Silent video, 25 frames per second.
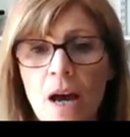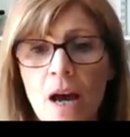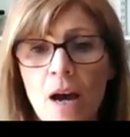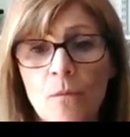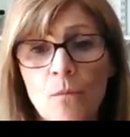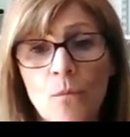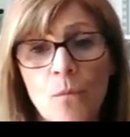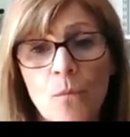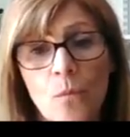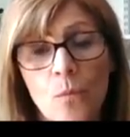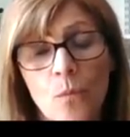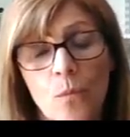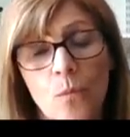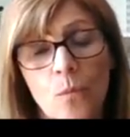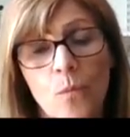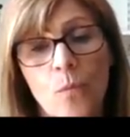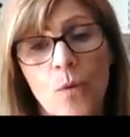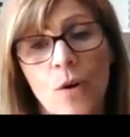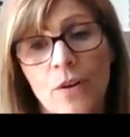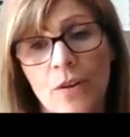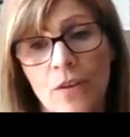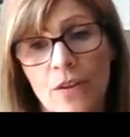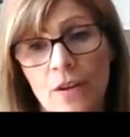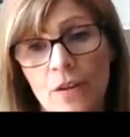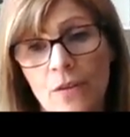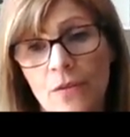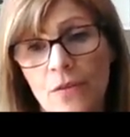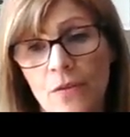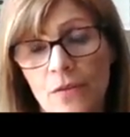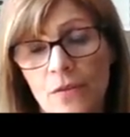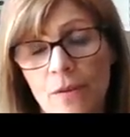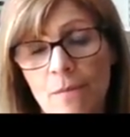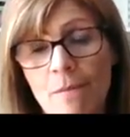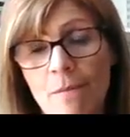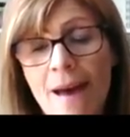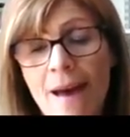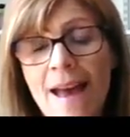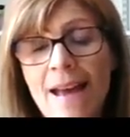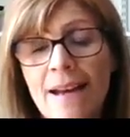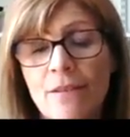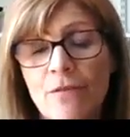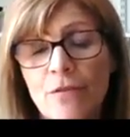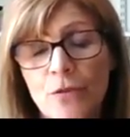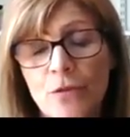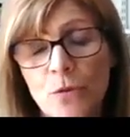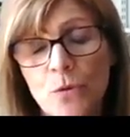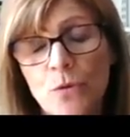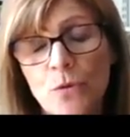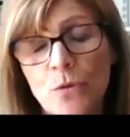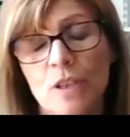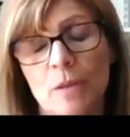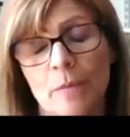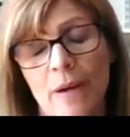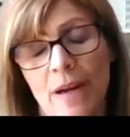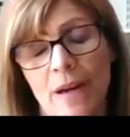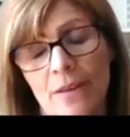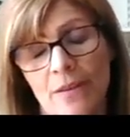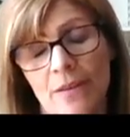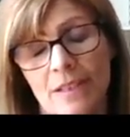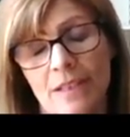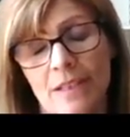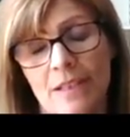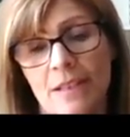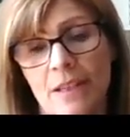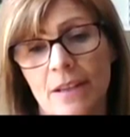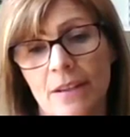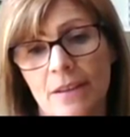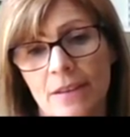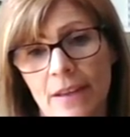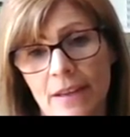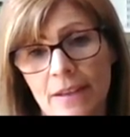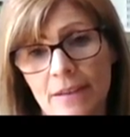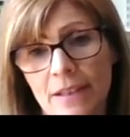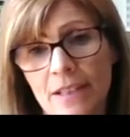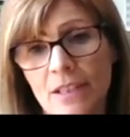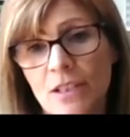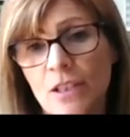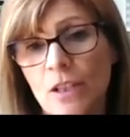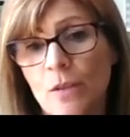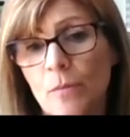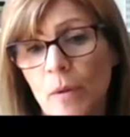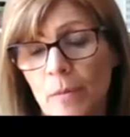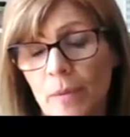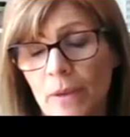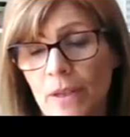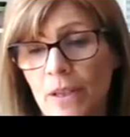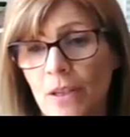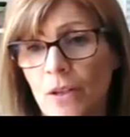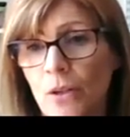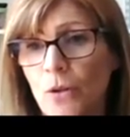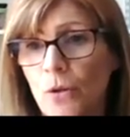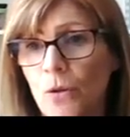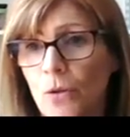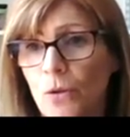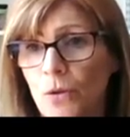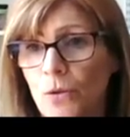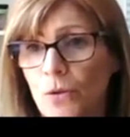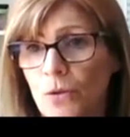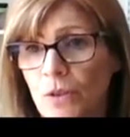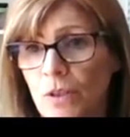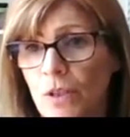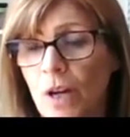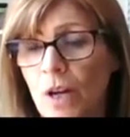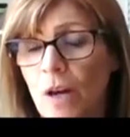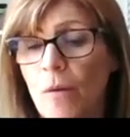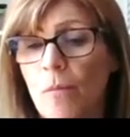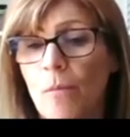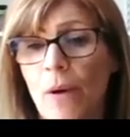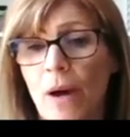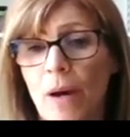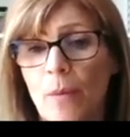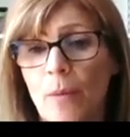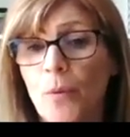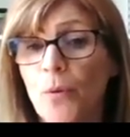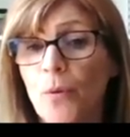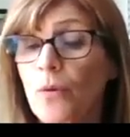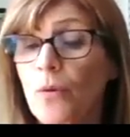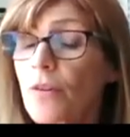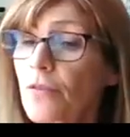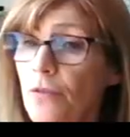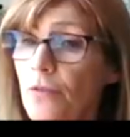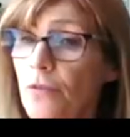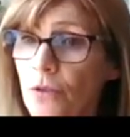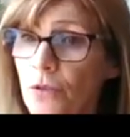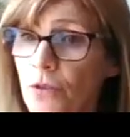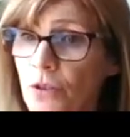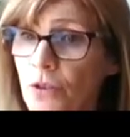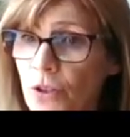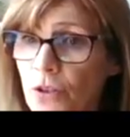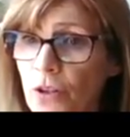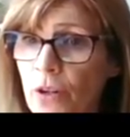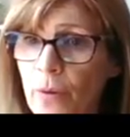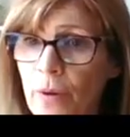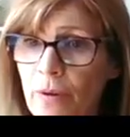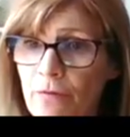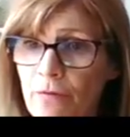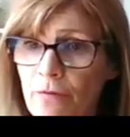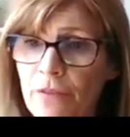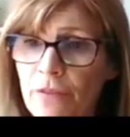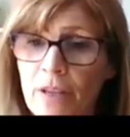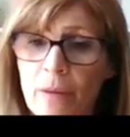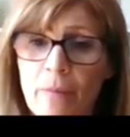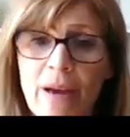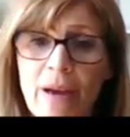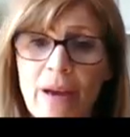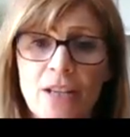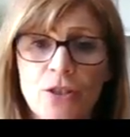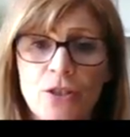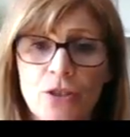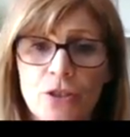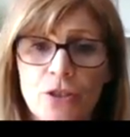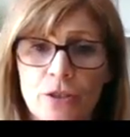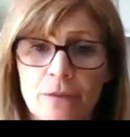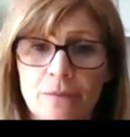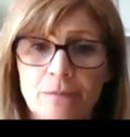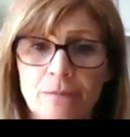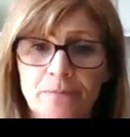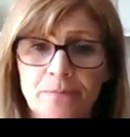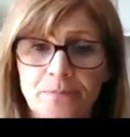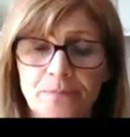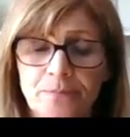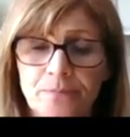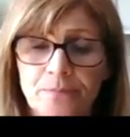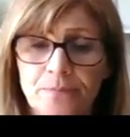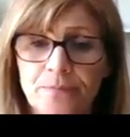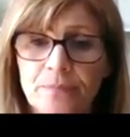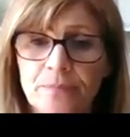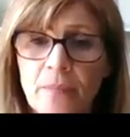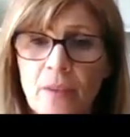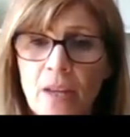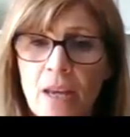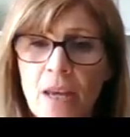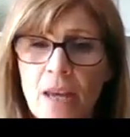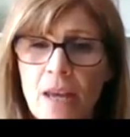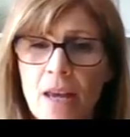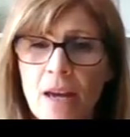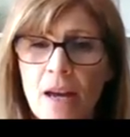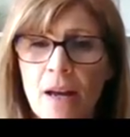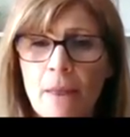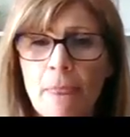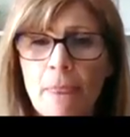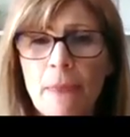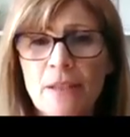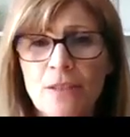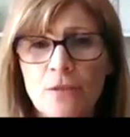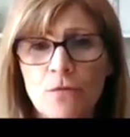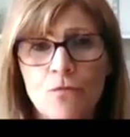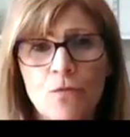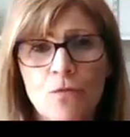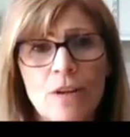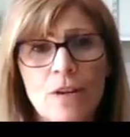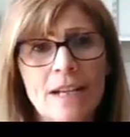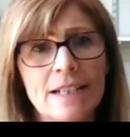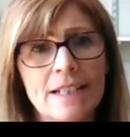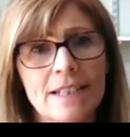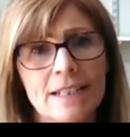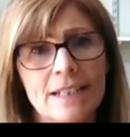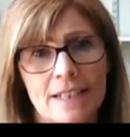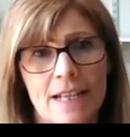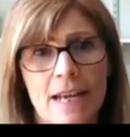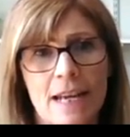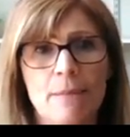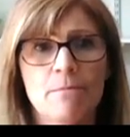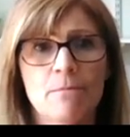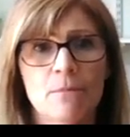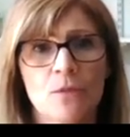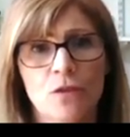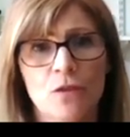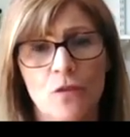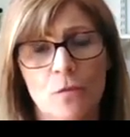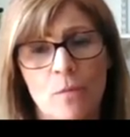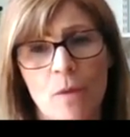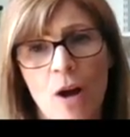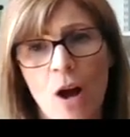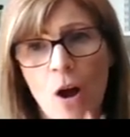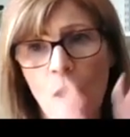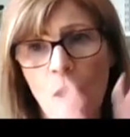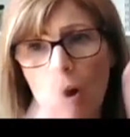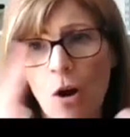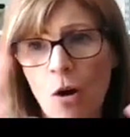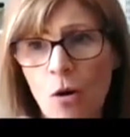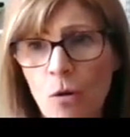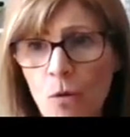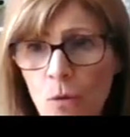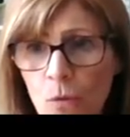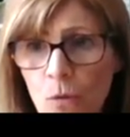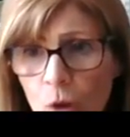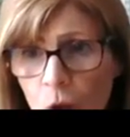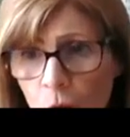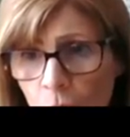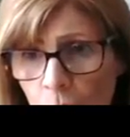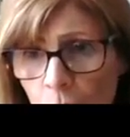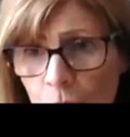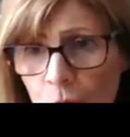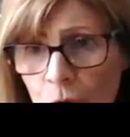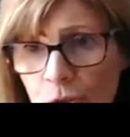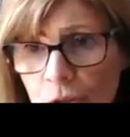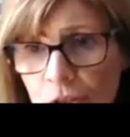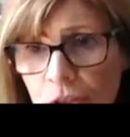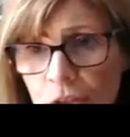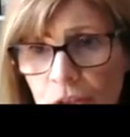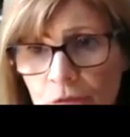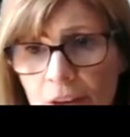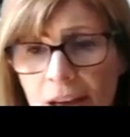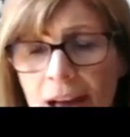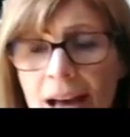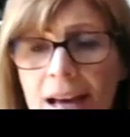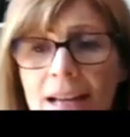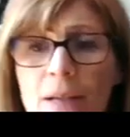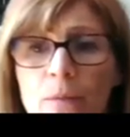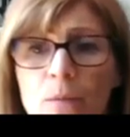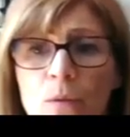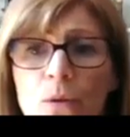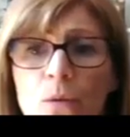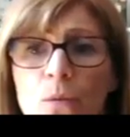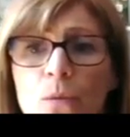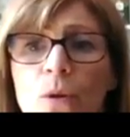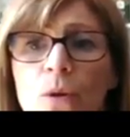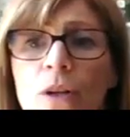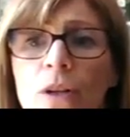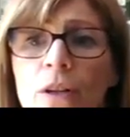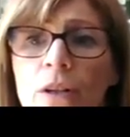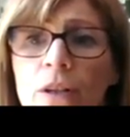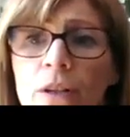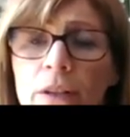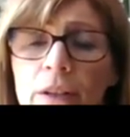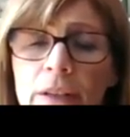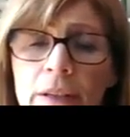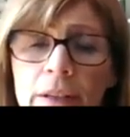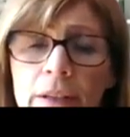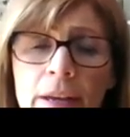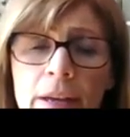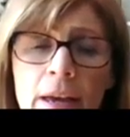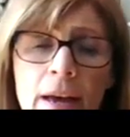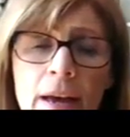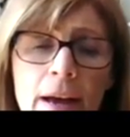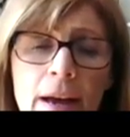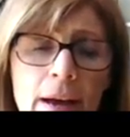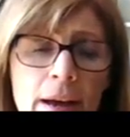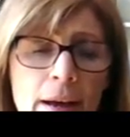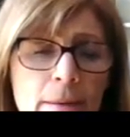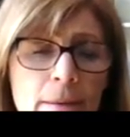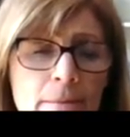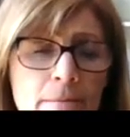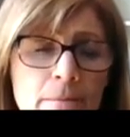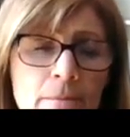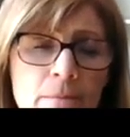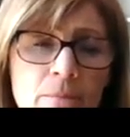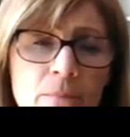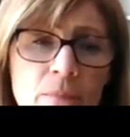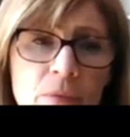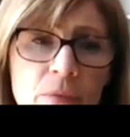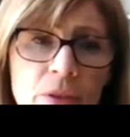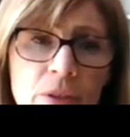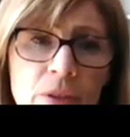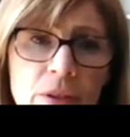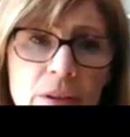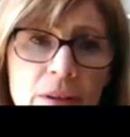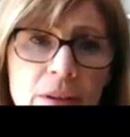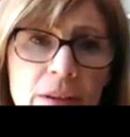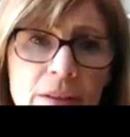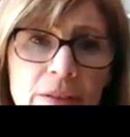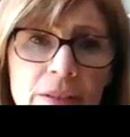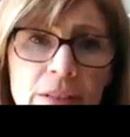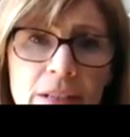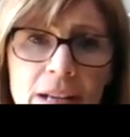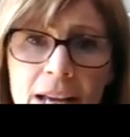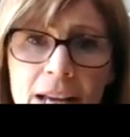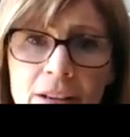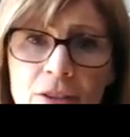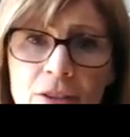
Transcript: And one of the main thoughts about this is that this could be being caused by peripheral neuroinflammation. And this really stems from a whole host of animal work that